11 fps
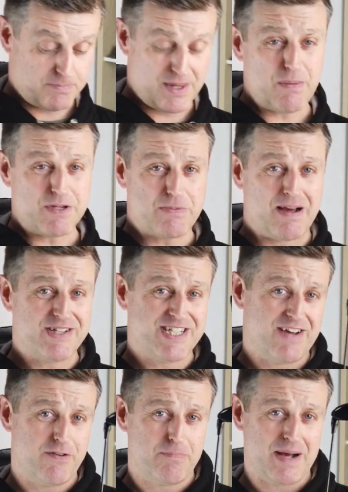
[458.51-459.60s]
But that was about
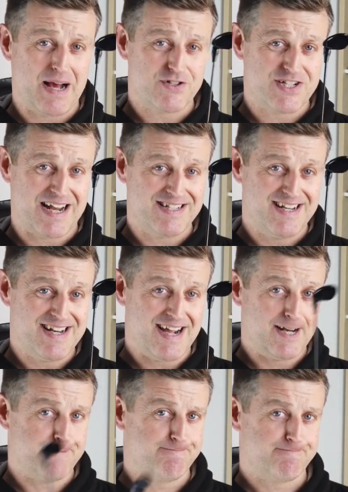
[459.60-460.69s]

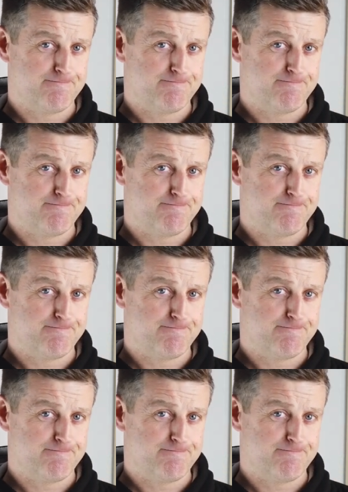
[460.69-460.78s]
£7.99.